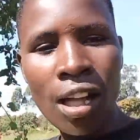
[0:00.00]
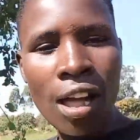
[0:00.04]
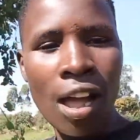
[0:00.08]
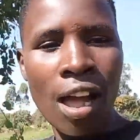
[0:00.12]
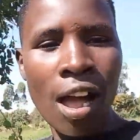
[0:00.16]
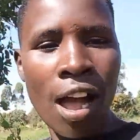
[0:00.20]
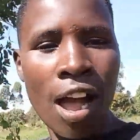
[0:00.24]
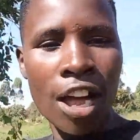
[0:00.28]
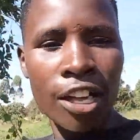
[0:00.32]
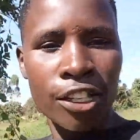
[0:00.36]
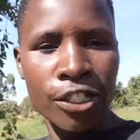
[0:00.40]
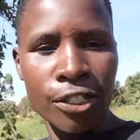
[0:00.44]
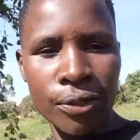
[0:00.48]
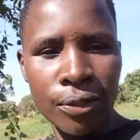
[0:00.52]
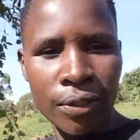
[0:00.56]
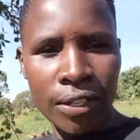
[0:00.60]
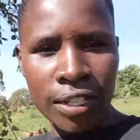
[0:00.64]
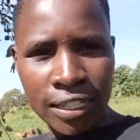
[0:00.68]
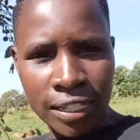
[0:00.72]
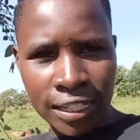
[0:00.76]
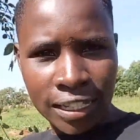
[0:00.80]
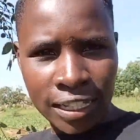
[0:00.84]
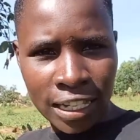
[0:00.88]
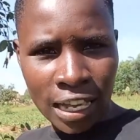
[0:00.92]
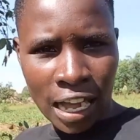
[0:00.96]
as you can
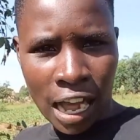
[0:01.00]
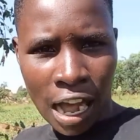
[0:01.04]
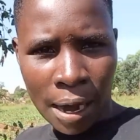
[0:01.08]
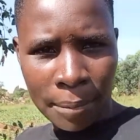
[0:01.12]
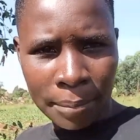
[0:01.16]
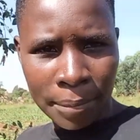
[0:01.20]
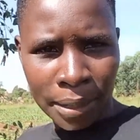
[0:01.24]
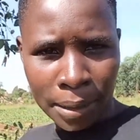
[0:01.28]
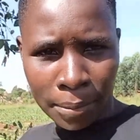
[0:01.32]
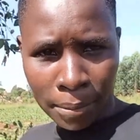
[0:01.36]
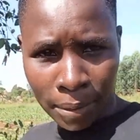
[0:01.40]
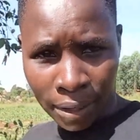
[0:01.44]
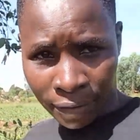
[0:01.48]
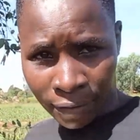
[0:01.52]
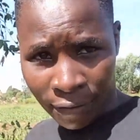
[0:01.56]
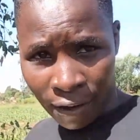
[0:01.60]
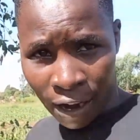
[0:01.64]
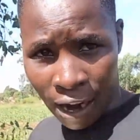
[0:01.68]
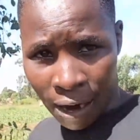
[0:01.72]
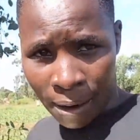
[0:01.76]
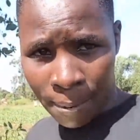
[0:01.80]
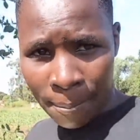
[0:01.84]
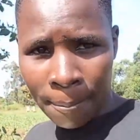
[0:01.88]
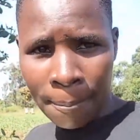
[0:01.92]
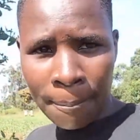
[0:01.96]
see, I'm in my
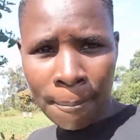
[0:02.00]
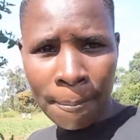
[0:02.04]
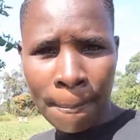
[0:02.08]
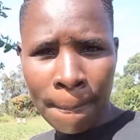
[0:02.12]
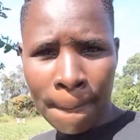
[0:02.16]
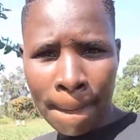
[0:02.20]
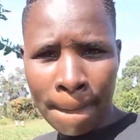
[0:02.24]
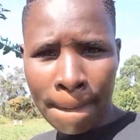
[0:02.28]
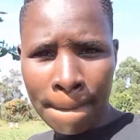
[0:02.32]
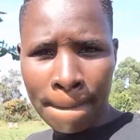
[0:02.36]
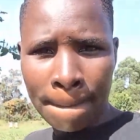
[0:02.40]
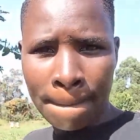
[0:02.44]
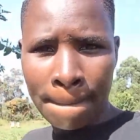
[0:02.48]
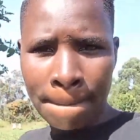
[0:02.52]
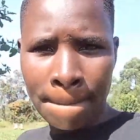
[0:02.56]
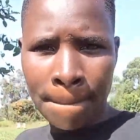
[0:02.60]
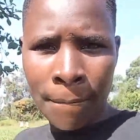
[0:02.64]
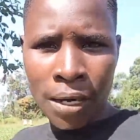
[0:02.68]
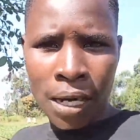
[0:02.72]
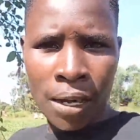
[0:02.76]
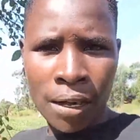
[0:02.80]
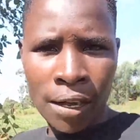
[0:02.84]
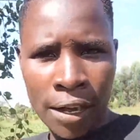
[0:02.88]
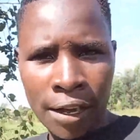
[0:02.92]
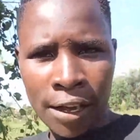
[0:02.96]
farm.
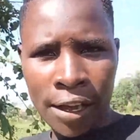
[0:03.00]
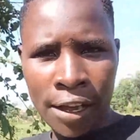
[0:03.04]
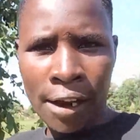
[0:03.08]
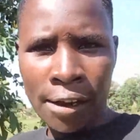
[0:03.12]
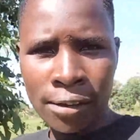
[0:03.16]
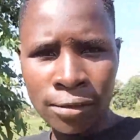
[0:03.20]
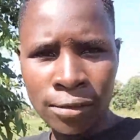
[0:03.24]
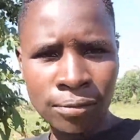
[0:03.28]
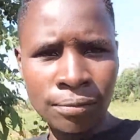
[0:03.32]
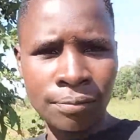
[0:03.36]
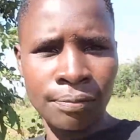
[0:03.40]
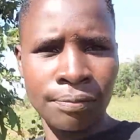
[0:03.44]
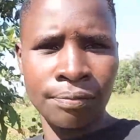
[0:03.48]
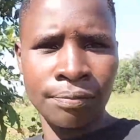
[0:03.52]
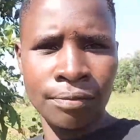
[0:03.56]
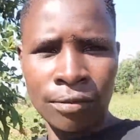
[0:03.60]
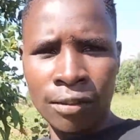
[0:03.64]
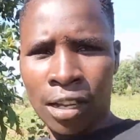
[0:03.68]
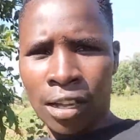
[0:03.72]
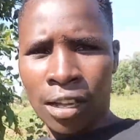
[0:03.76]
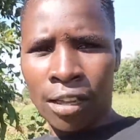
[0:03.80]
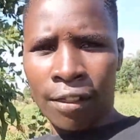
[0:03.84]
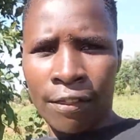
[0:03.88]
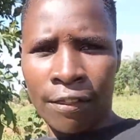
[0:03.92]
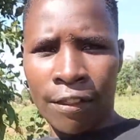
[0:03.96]
Yeah,
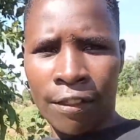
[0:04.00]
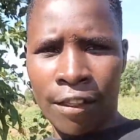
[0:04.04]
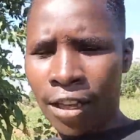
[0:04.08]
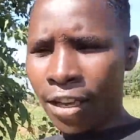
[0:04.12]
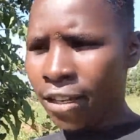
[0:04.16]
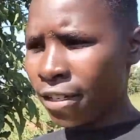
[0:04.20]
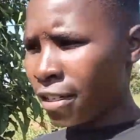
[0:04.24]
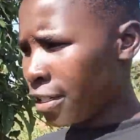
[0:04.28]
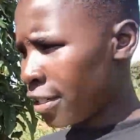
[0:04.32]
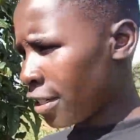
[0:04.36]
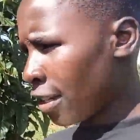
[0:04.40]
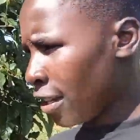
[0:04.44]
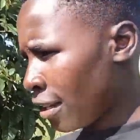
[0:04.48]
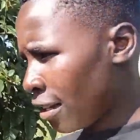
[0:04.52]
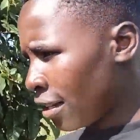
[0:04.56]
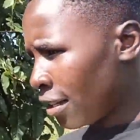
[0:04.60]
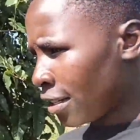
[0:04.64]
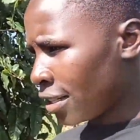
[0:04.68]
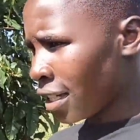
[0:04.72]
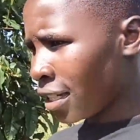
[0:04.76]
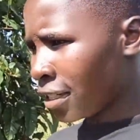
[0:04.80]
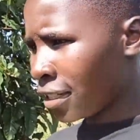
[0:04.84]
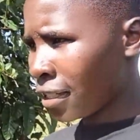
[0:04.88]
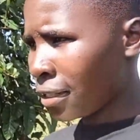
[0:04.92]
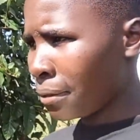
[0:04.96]
there is a
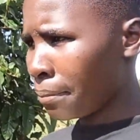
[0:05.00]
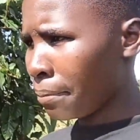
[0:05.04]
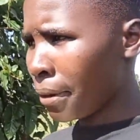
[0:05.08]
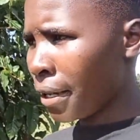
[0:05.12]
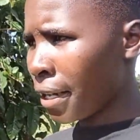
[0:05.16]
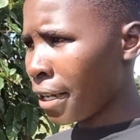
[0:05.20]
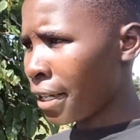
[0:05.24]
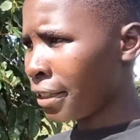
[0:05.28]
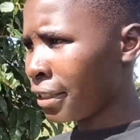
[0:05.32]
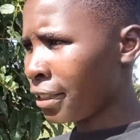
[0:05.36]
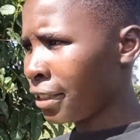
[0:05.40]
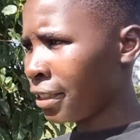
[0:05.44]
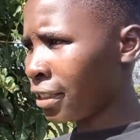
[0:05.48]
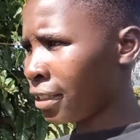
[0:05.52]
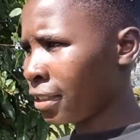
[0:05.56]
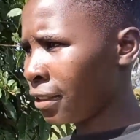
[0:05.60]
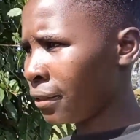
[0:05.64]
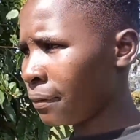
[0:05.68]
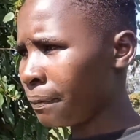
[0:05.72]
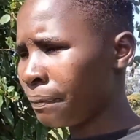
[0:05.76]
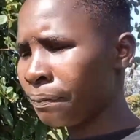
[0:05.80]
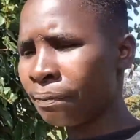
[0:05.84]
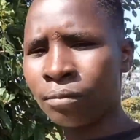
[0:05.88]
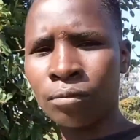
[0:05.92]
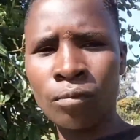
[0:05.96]
certain part
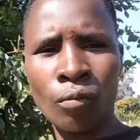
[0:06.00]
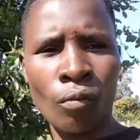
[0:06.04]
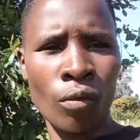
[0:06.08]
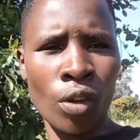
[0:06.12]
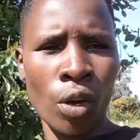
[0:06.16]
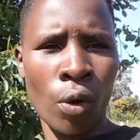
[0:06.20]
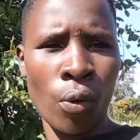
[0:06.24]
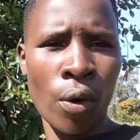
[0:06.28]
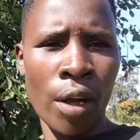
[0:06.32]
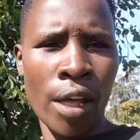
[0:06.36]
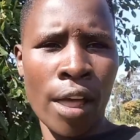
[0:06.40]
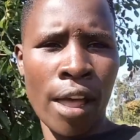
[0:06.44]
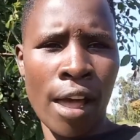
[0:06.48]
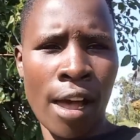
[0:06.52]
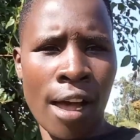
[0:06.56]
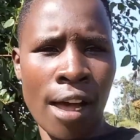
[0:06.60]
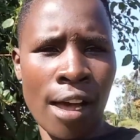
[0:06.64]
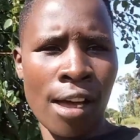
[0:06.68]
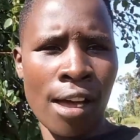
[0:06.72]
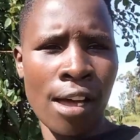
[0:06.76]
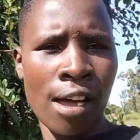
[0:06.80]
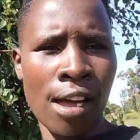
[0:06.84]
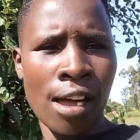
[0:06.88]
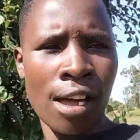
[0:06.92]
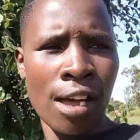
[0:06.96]
where
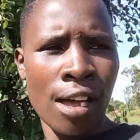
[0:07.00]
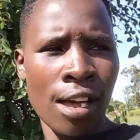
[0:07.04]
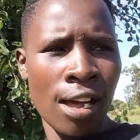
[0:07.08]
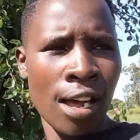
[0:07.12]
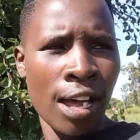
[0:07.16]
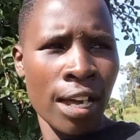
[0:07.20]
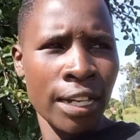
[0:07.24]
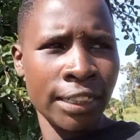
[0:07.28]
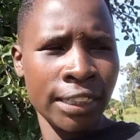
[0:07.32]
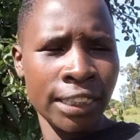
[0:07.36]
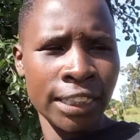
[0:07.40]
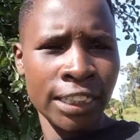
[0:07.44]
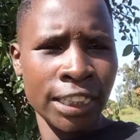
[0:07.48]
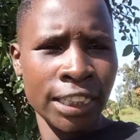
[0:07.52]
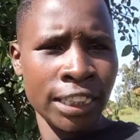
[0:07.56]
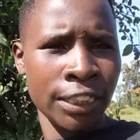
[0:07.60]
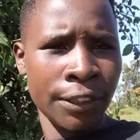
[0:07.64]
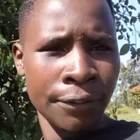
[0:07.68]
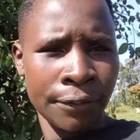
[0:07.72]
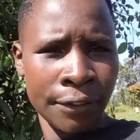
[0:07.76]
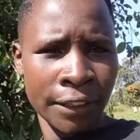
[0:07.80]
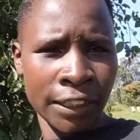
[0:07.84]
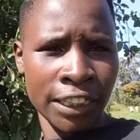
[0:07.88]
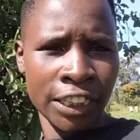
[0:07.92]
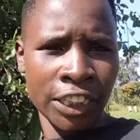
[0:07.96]
I didn't
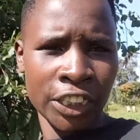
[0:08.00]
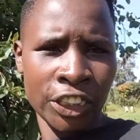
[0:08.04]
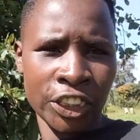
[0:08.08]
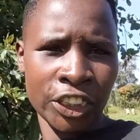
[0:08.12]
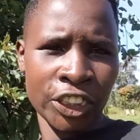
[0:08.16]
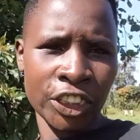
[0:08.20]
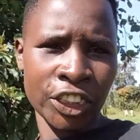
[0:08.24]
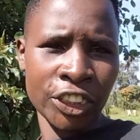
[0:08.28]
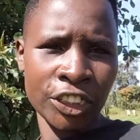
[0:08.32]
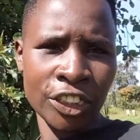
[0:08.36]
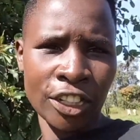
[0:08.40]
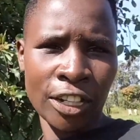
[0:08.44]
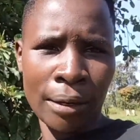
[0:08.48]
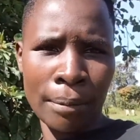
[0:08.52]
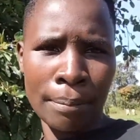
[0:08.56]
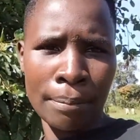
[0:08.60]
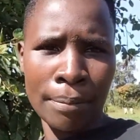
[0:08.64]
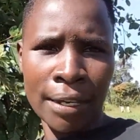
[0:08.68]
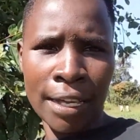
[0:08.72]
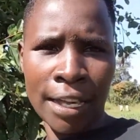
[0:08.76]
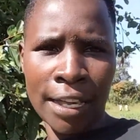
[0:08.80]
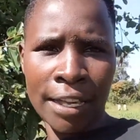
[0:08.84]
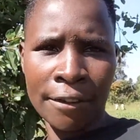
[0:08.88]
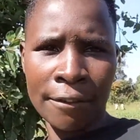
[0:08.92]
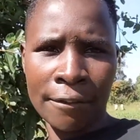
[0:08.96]
finish
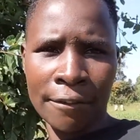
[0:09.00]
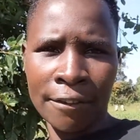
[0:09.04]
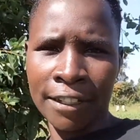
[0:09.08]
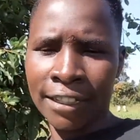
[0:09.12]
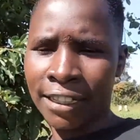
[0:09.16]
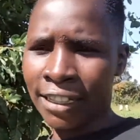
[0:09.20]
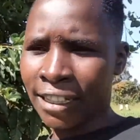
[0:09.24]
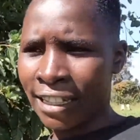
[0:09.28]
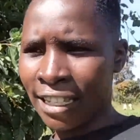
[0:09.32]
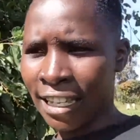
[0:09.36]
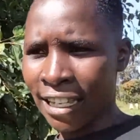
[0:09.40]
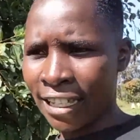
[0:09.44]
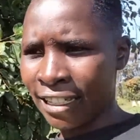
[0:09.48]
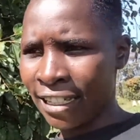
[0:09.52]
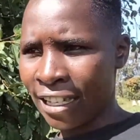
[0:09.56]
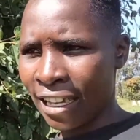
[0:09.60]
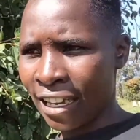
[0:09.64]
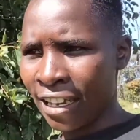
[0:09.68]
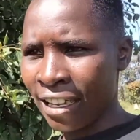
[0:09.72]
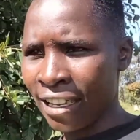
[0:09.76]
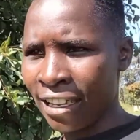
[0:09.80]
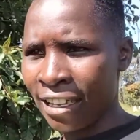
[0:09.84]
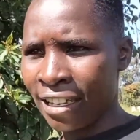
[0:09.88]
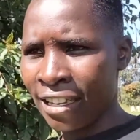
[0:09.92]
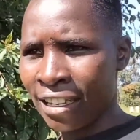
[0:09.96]
applying fertilizer.
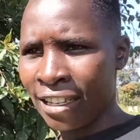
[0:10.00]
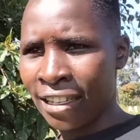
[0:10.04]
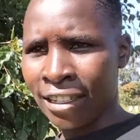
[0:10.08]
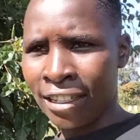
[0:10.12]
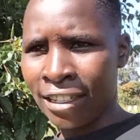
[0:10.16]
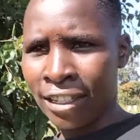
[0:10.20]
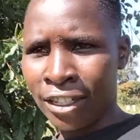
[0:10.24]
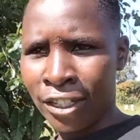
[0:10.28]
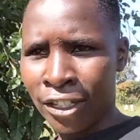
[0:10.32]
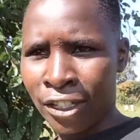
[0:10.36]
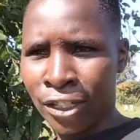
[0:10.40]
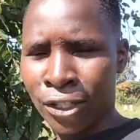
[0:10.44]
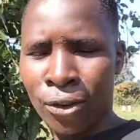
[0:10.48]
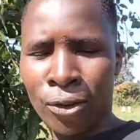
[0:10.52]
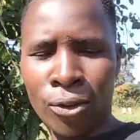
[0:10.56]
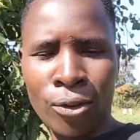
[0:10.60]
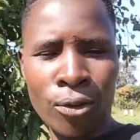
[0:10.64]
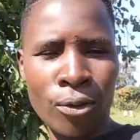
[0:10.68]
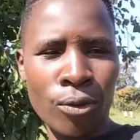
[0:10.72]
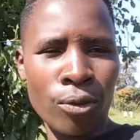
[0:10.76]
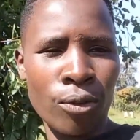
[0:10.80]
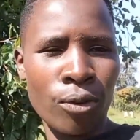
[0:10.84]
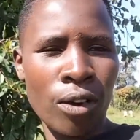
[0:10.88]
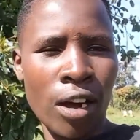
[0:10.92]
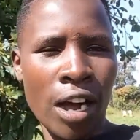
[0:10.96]

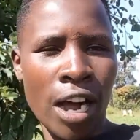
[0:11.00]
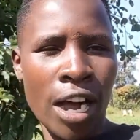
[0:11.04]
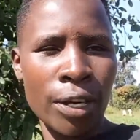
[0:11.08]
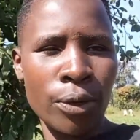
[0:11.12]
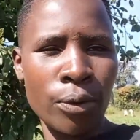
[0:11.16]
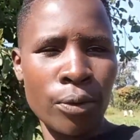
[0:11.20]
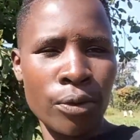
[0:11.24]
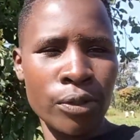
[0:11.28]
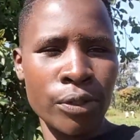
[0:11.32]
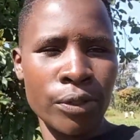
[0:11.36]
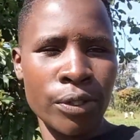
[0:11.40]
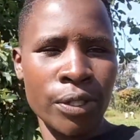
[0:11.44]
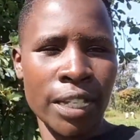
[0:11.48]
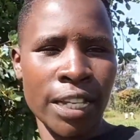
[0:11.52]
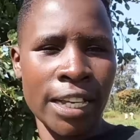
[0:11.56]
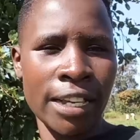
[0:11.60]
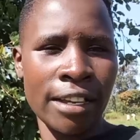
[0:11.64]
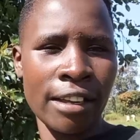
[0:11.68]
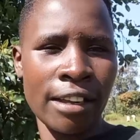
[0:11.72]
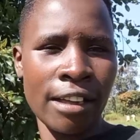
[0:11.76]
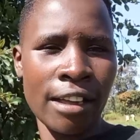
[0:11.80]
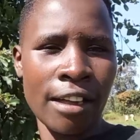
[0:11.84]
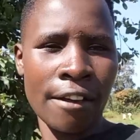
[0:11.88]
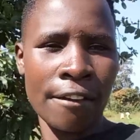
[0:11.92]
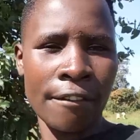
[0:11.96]
So I was
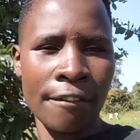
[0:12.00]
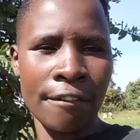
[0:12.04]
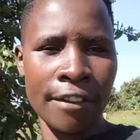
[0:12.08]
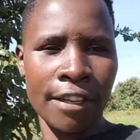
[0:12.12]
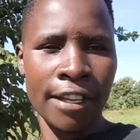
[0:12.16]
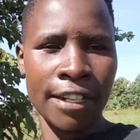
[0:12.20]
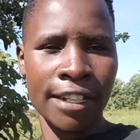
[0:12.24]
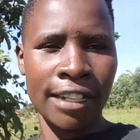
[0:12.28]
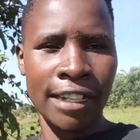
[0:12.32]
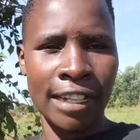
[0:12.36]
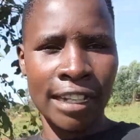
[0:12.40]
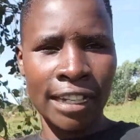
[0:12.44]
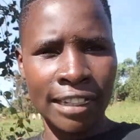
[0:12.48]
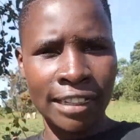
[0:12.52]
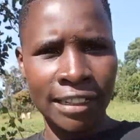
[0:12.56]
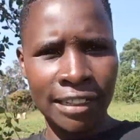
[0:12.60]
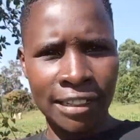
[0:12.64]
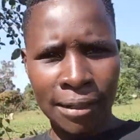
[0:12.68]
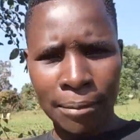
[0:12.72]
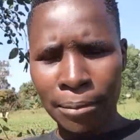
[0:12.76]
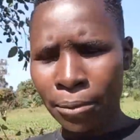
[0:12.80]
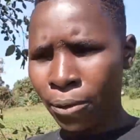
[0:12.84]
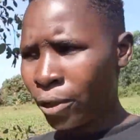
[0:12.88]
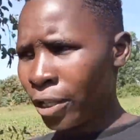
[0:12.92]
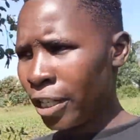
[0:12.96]
here very early in
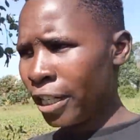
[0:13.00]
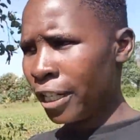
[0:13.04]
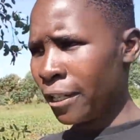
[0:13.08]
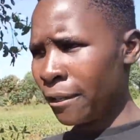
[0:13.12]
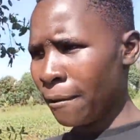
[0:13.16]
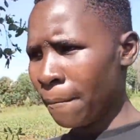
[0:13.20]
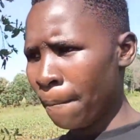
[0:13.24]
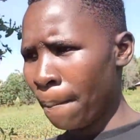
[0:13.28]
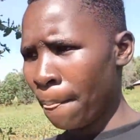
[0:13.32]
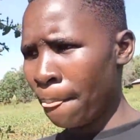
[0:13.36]
the morning